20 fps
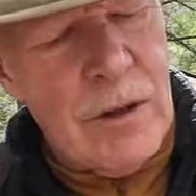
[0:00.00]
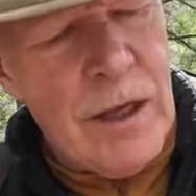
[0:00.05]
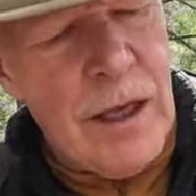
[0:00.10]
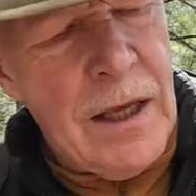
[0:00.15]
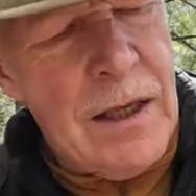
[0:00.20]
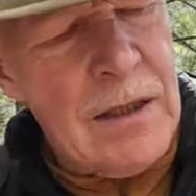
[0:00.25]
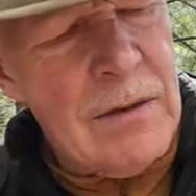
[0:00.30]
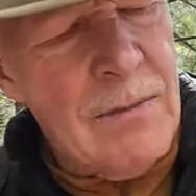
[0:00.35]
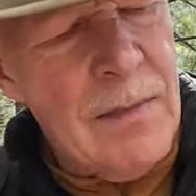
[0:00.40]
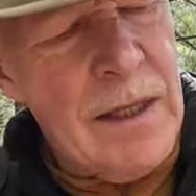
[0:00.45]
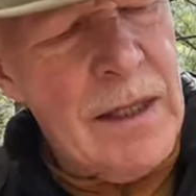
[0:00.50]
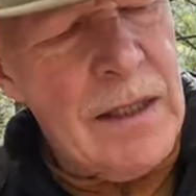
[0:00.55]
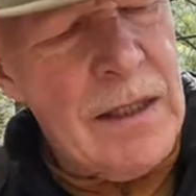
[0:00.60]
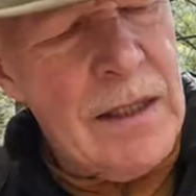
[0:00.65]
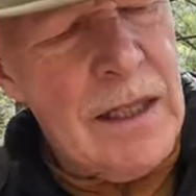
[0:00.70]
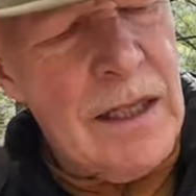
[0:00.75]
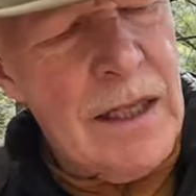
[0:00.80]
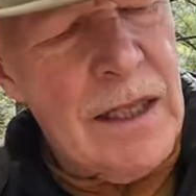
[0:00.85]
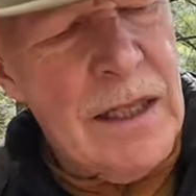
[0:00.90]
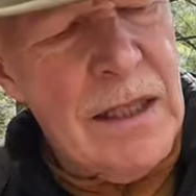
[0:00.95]
has
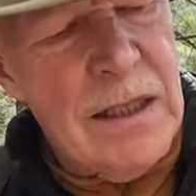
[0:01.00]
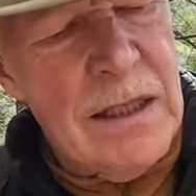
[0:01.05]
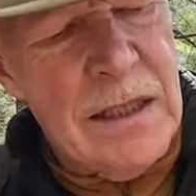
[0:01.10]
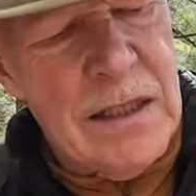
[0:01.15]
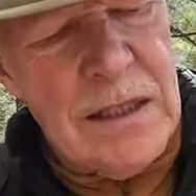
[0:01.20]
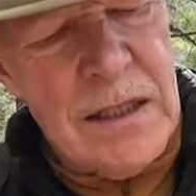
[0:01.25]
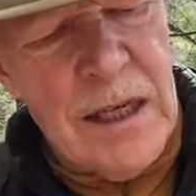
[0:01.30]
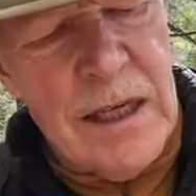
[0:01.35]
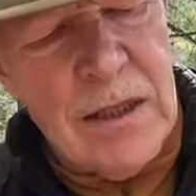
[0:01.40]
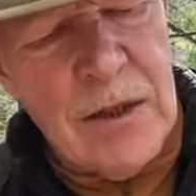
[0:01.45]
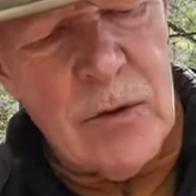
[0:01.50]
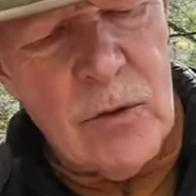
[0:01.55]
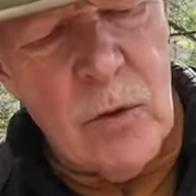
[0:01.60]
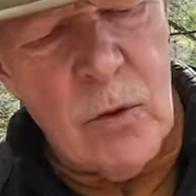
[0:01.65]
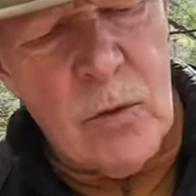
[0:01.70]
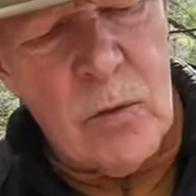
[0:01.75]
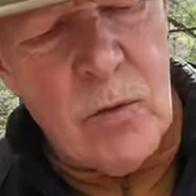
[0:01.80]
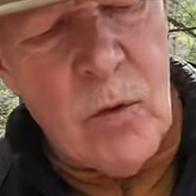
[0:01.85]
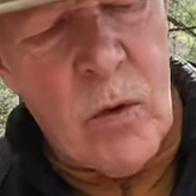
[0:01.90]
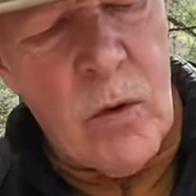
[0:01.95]
maintained its edge, no
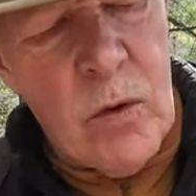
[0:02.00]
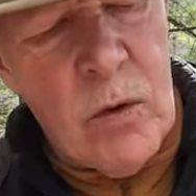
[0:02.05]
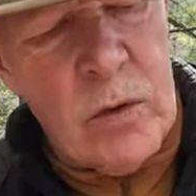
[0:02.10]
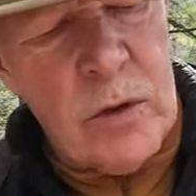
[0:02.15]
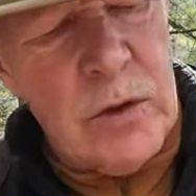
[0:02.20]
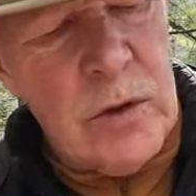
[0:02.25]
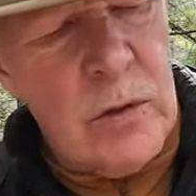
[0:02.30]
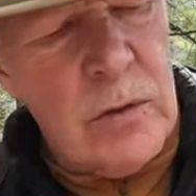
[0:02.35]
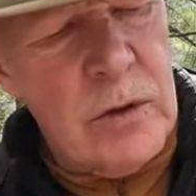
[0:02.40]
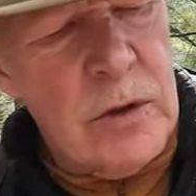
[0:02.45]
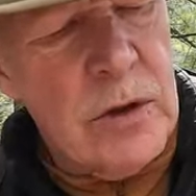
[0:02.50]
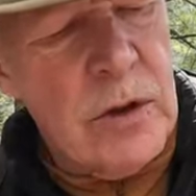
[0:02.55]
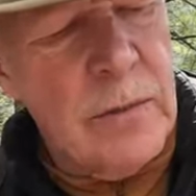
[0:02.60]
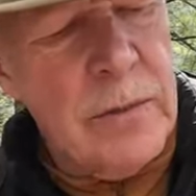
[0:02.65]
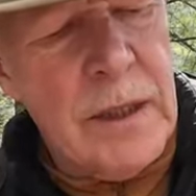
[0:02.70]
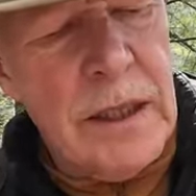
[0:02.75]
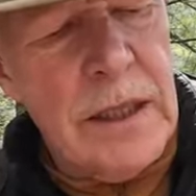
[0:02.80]
rolls, no chips.